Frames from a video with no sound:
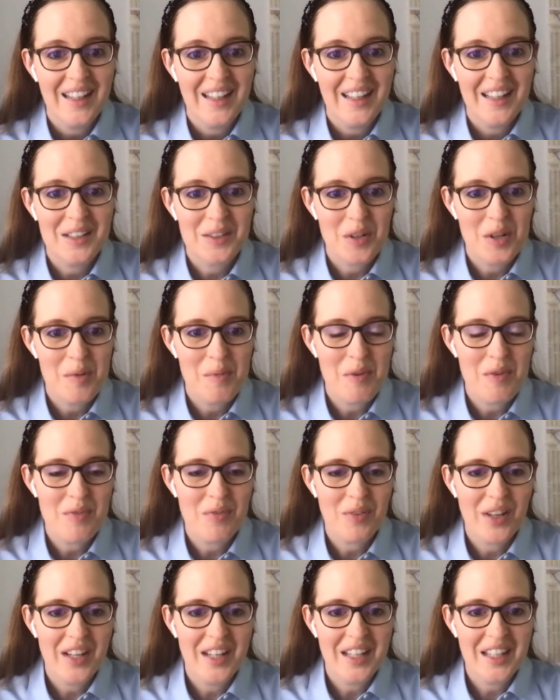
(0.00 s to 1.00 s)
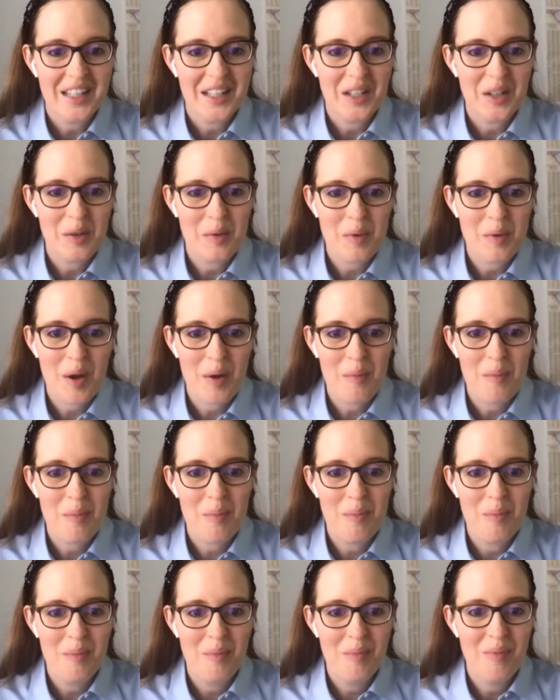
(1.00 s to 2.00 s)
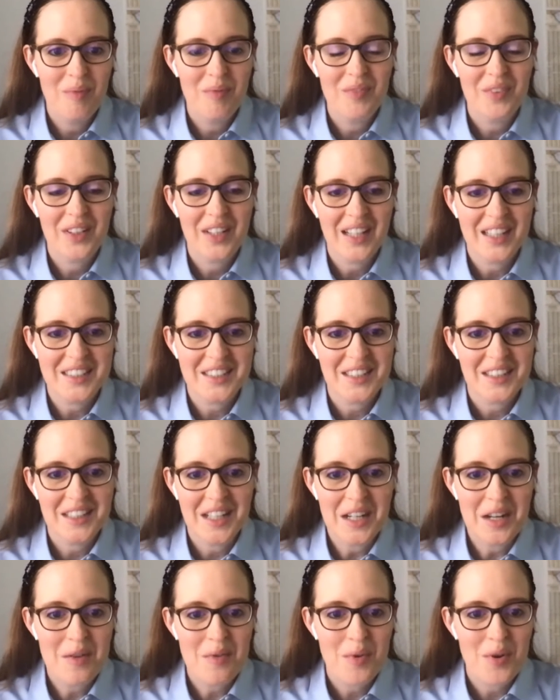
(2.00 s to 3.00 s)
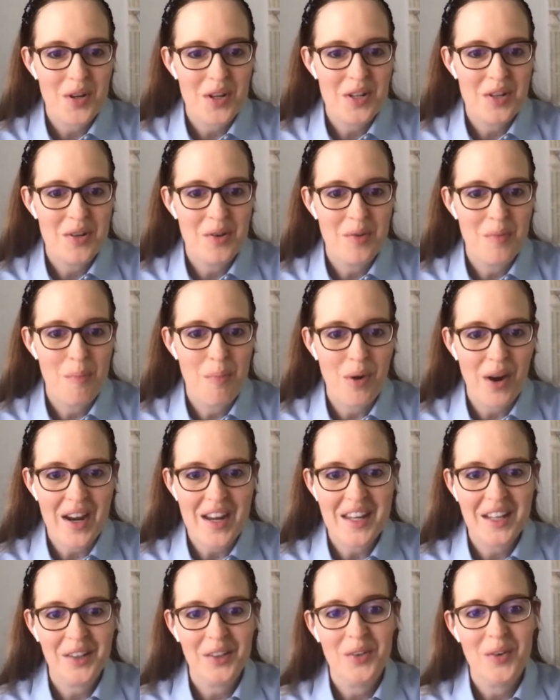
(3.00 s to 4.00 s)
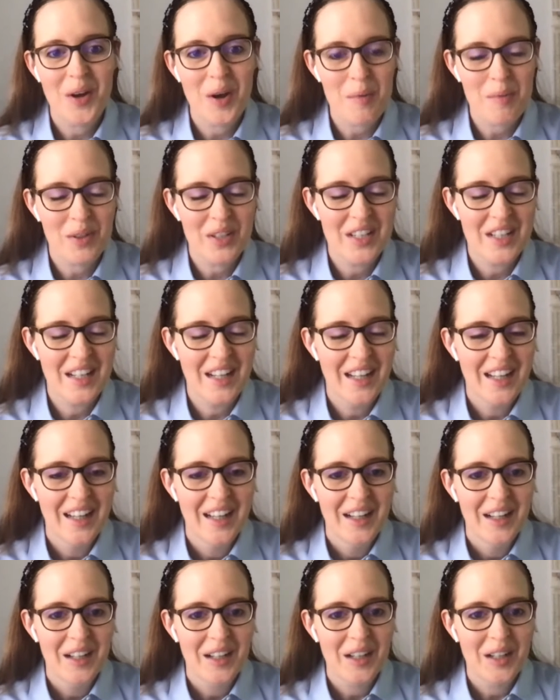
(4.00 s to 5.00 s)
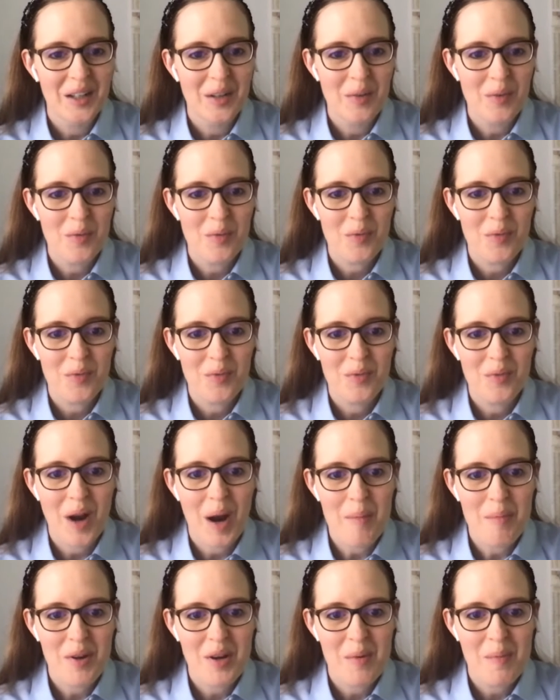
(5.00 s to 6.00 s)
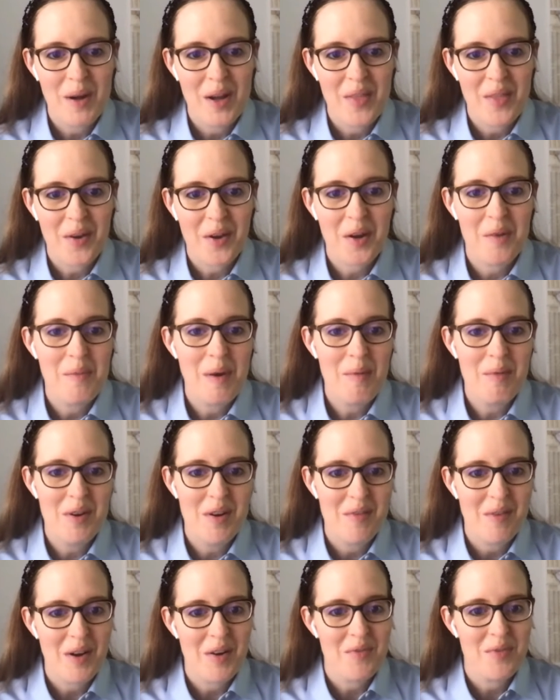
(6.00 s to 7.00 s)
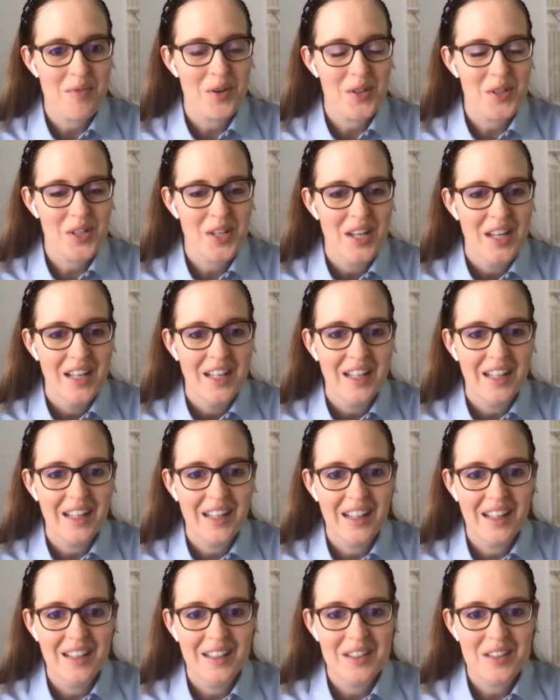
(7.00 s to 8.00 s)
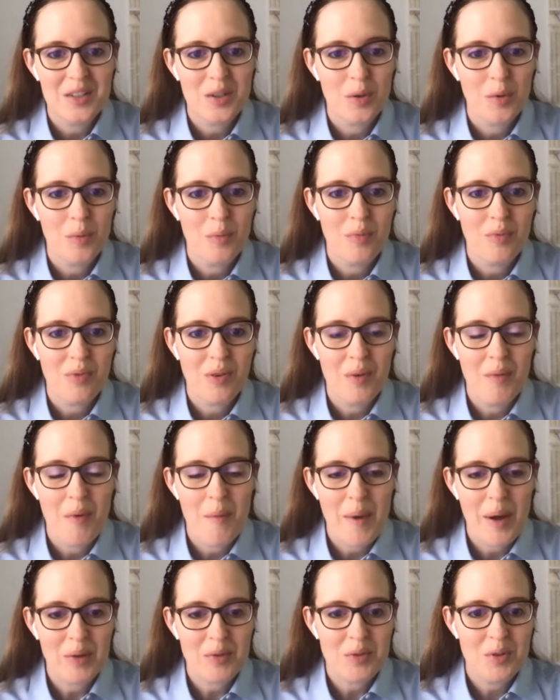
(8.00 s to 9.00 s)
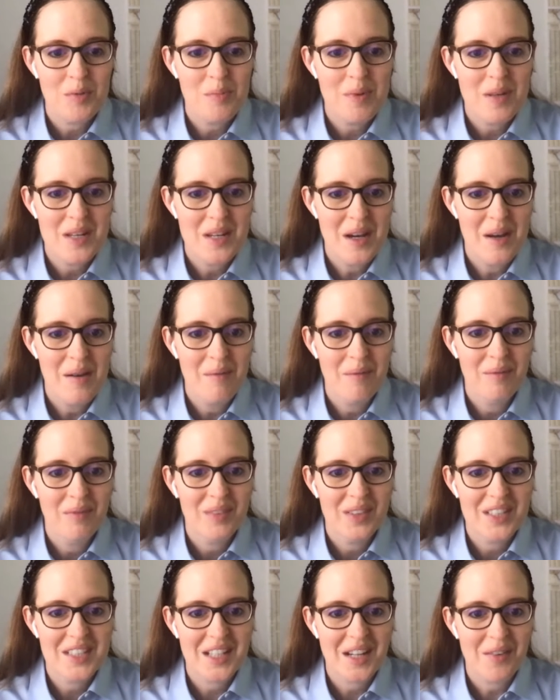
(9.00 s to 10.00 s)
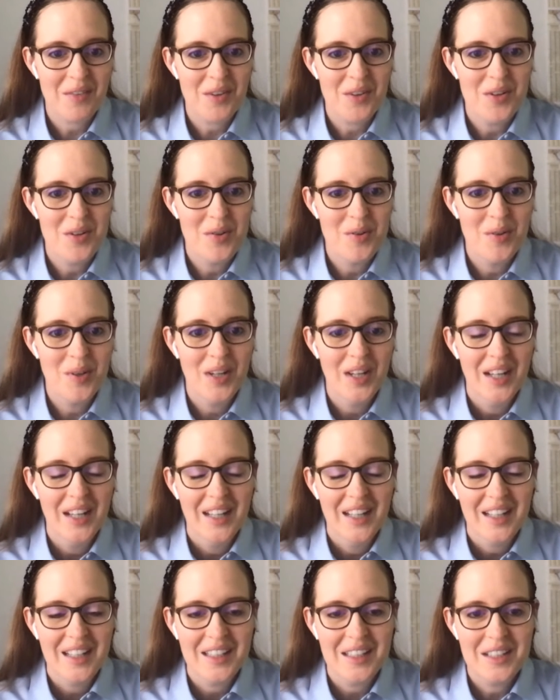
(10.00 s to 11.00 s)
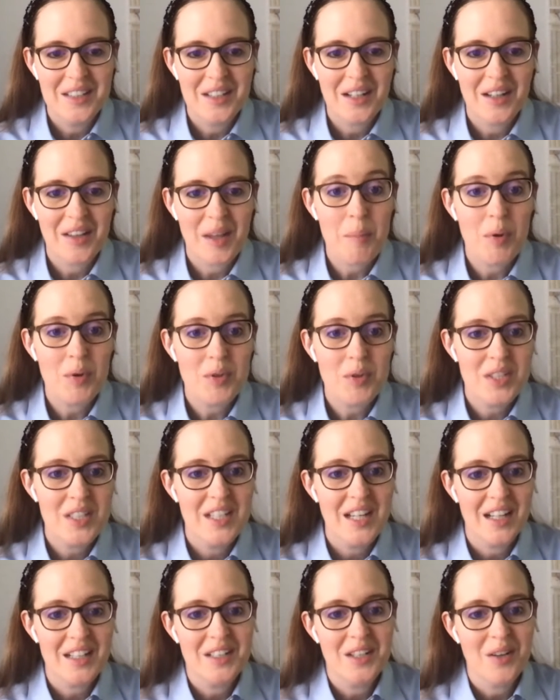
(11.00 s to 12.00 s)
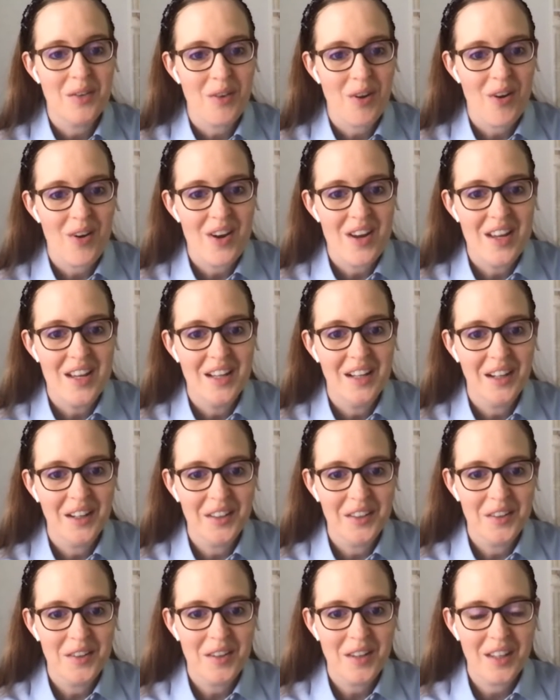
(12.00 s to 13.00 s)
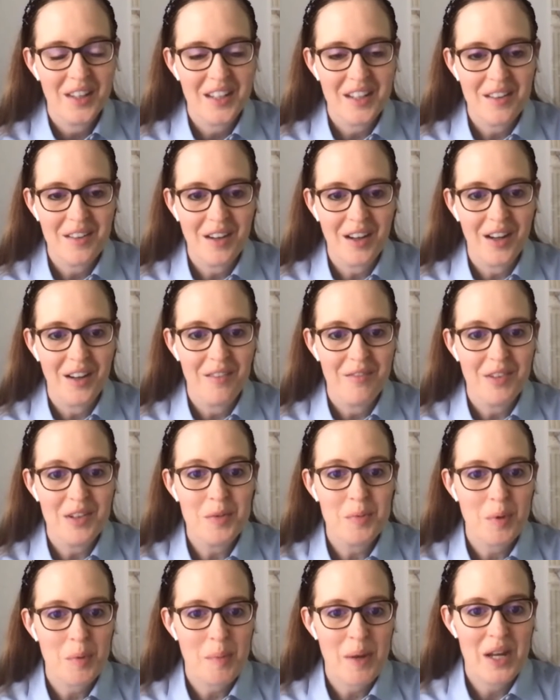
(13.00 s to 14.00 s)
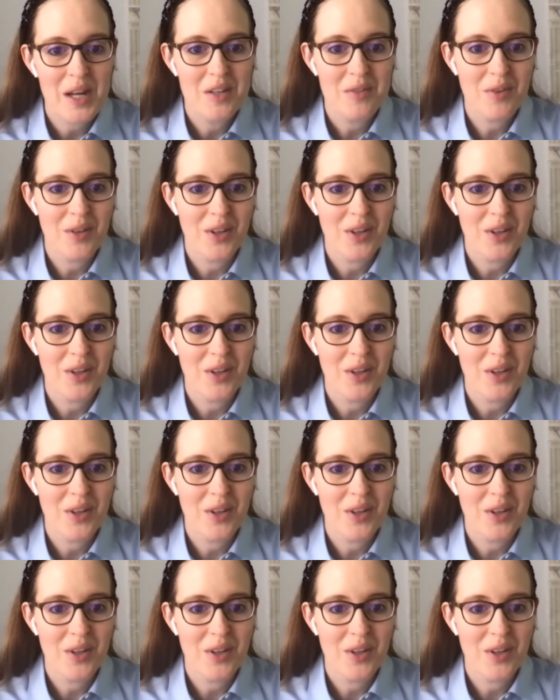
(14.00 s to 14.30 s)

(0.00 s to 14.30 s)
is going to be flying in a classic 1942 bright yellow airplane operated by the Commemorative Air Force. And so from about 2 p.m. this afternoon, they posted the itinerary on the Facebook page for